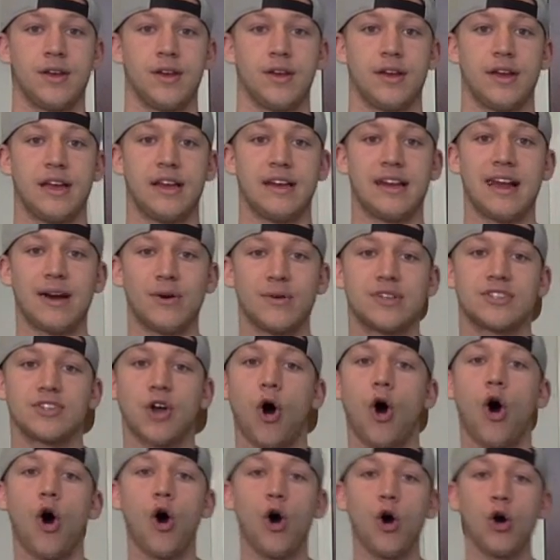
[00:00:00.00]
And now it's
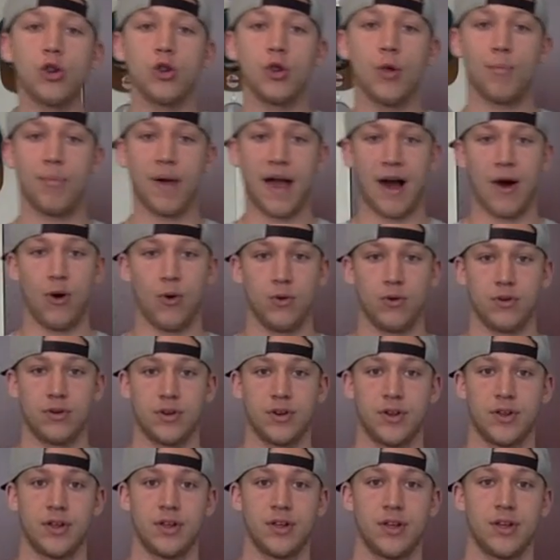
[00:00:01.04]
all about
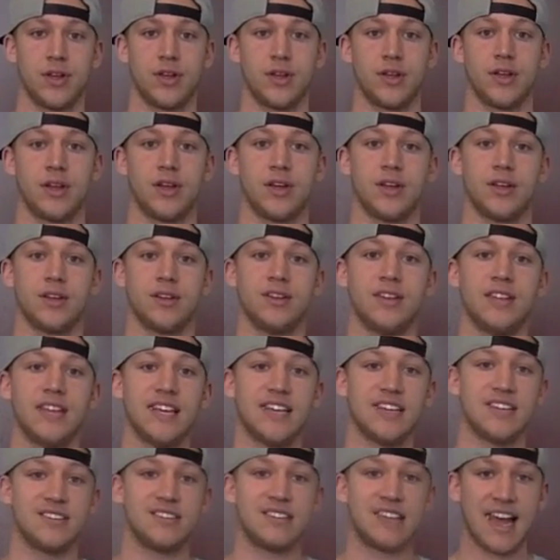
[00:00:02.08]
the
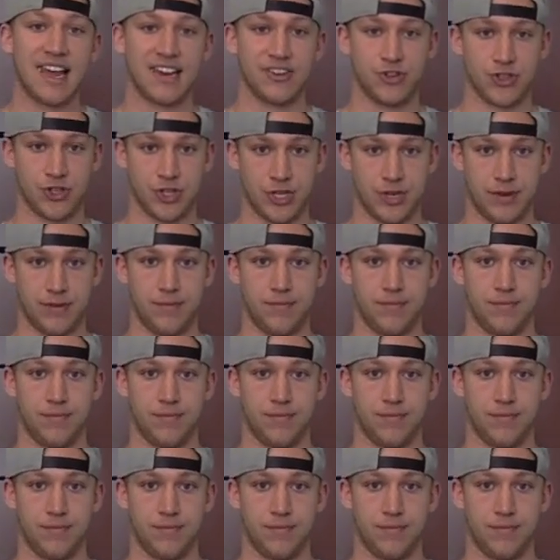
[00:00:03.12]
intention